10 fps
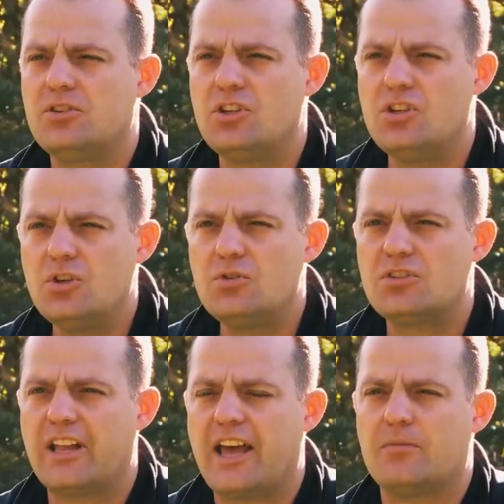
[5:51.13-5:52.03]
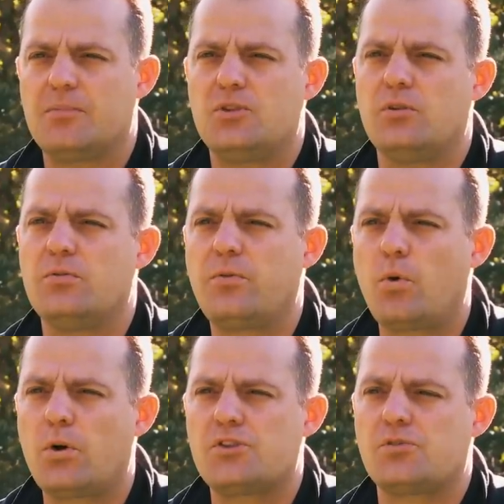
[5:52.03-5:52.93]
to use in that, between
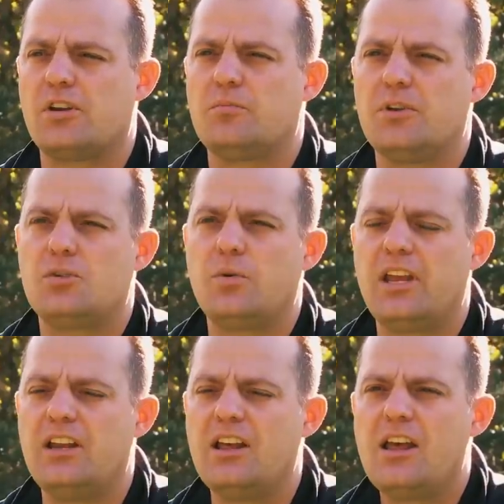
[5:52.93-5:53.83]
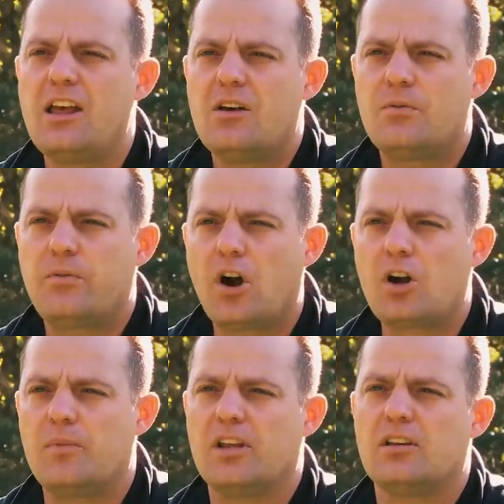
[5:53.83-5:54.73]
forestry, between
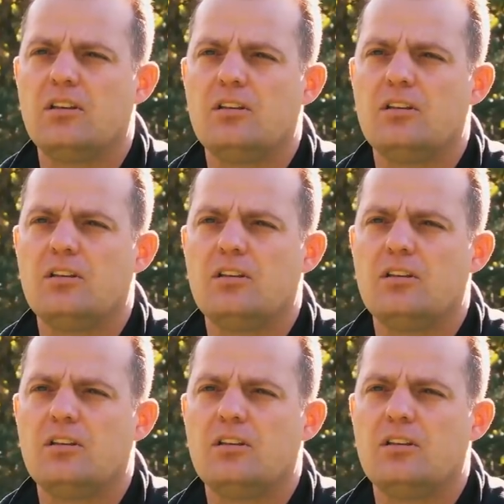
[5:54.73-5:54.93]
farming,